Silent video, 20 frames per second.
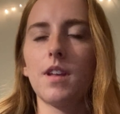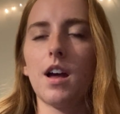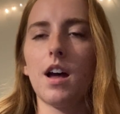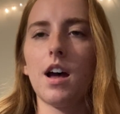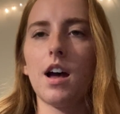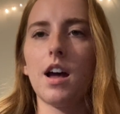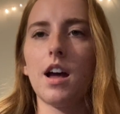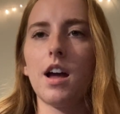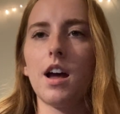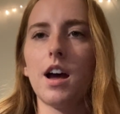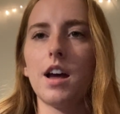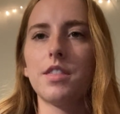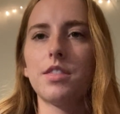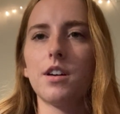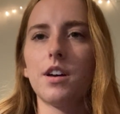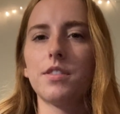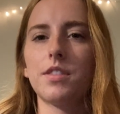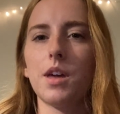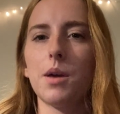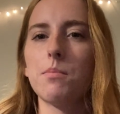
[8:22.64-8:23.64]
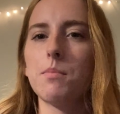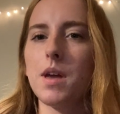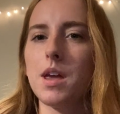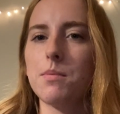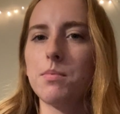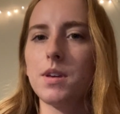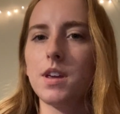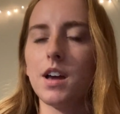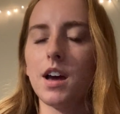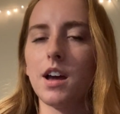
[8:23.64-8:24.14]
I thought that
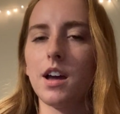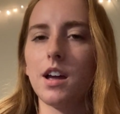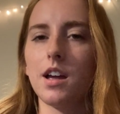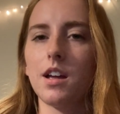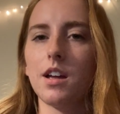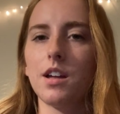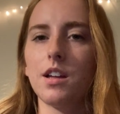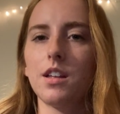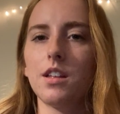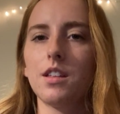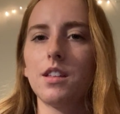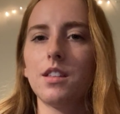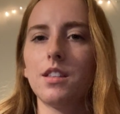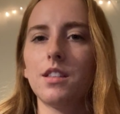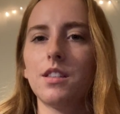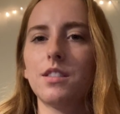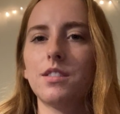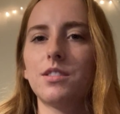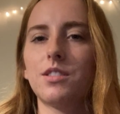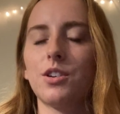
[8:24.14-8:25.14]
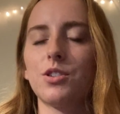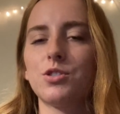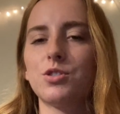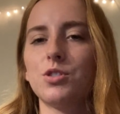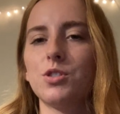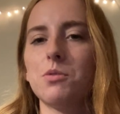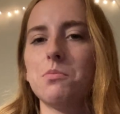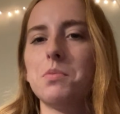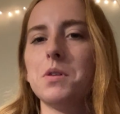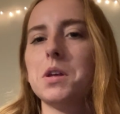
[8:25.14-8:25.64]
maybe there should
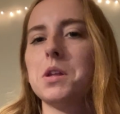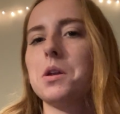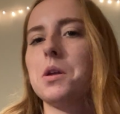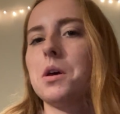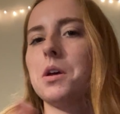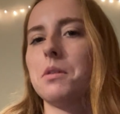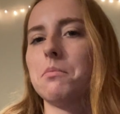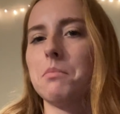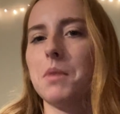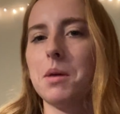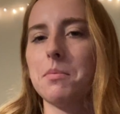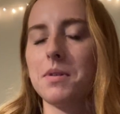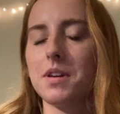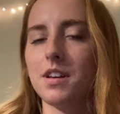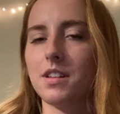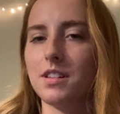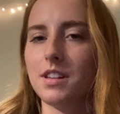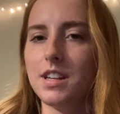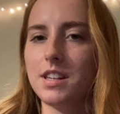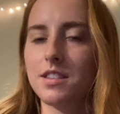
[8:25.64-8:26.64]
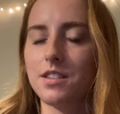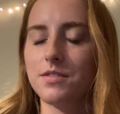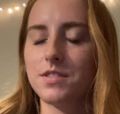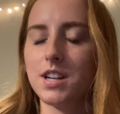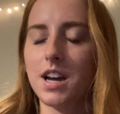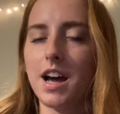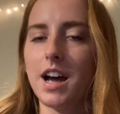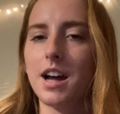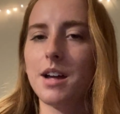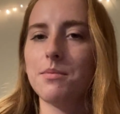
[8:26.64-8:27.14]
have been maybe a length of
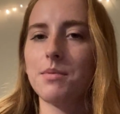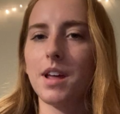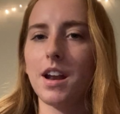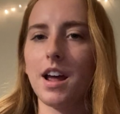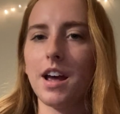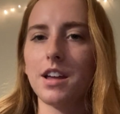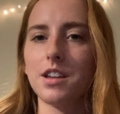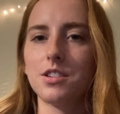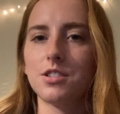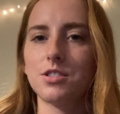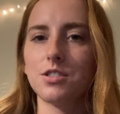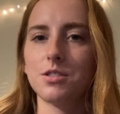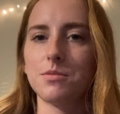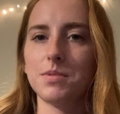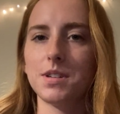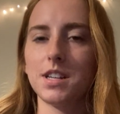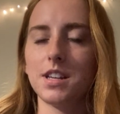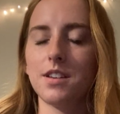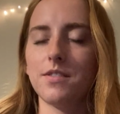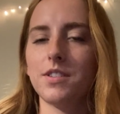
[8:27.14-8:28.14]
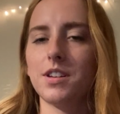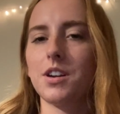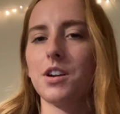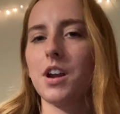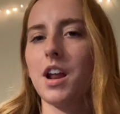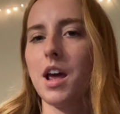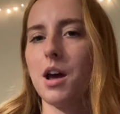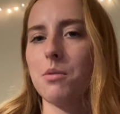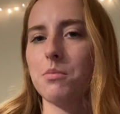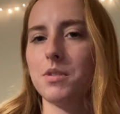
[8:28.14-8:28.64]
time that I should have been given on
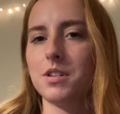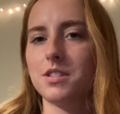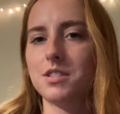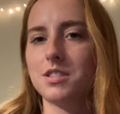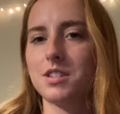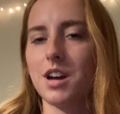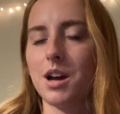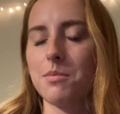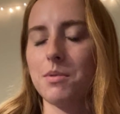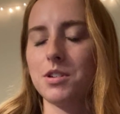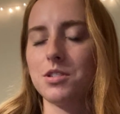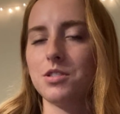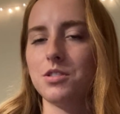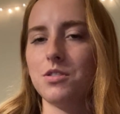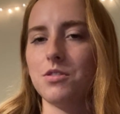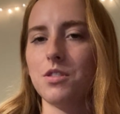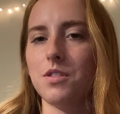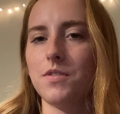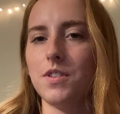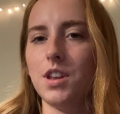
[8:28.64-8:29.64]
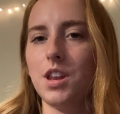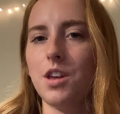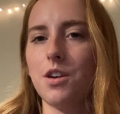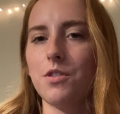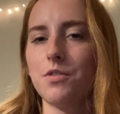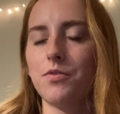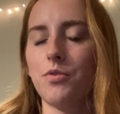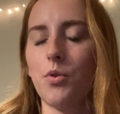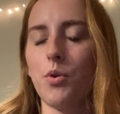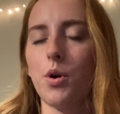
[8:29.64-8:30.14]
how much time I should do the video
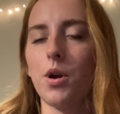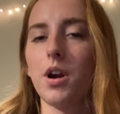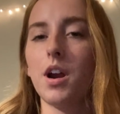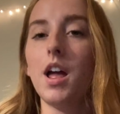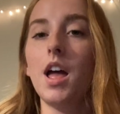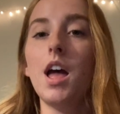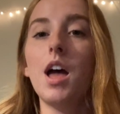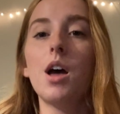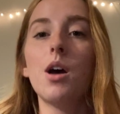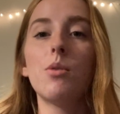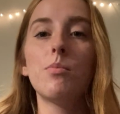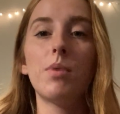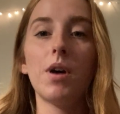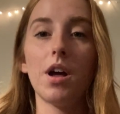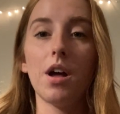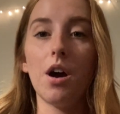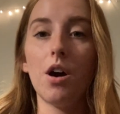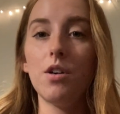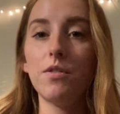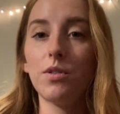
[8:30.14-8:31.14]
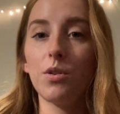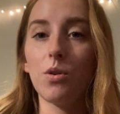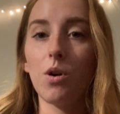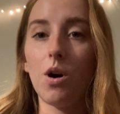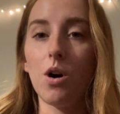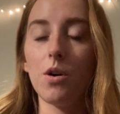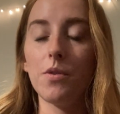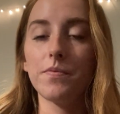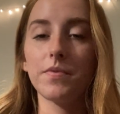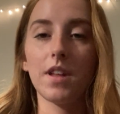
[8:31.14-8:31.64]
for. But
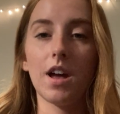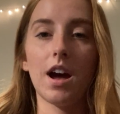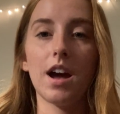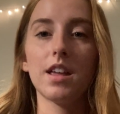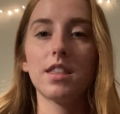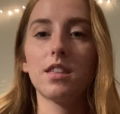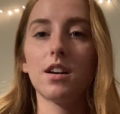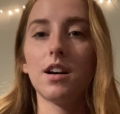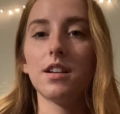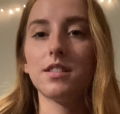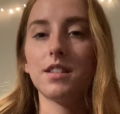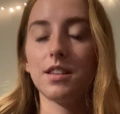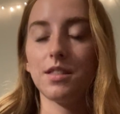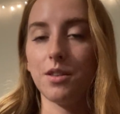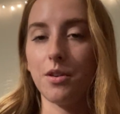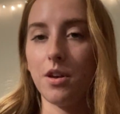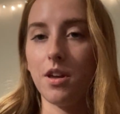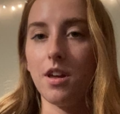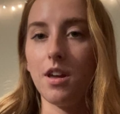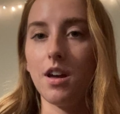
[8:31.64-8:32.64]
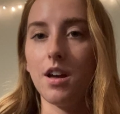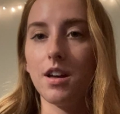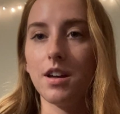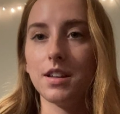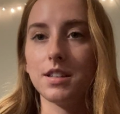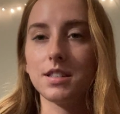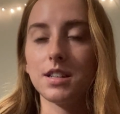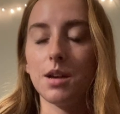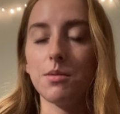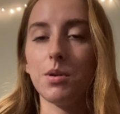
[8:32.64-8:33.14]
overall, I thought that the
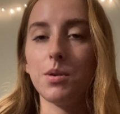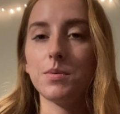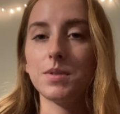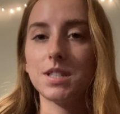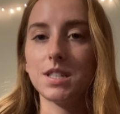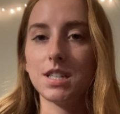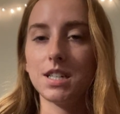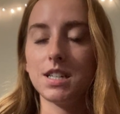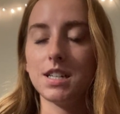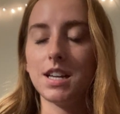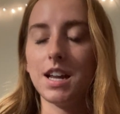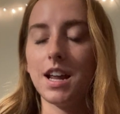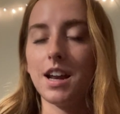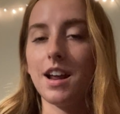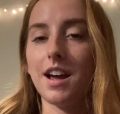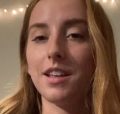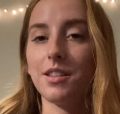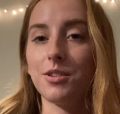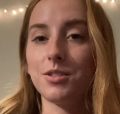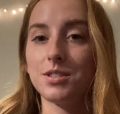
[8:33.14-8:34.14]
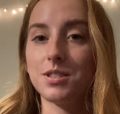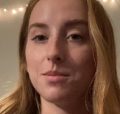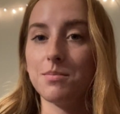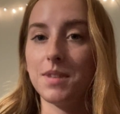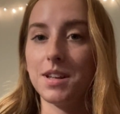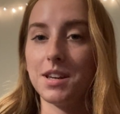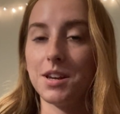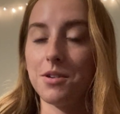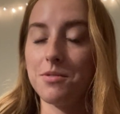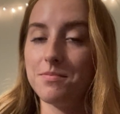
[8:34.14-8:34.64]
assignment was good and I learned
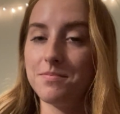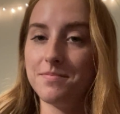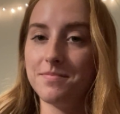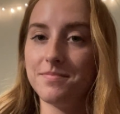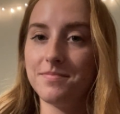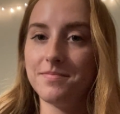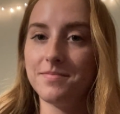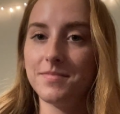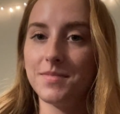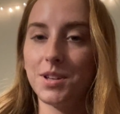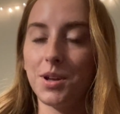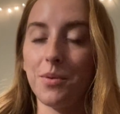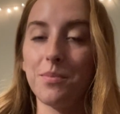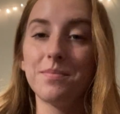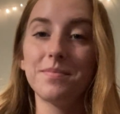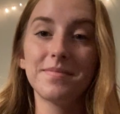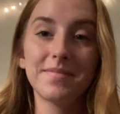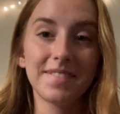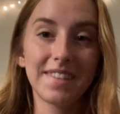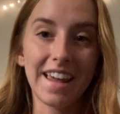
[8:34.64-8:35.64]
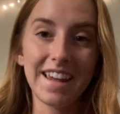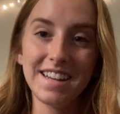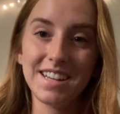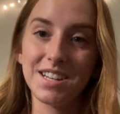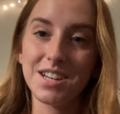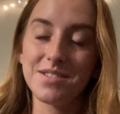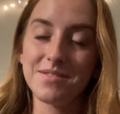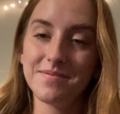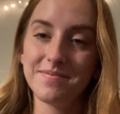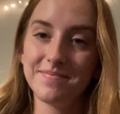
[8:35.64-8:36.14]
something new. So, thank
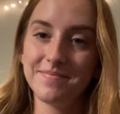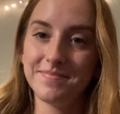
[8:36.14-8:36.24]
you.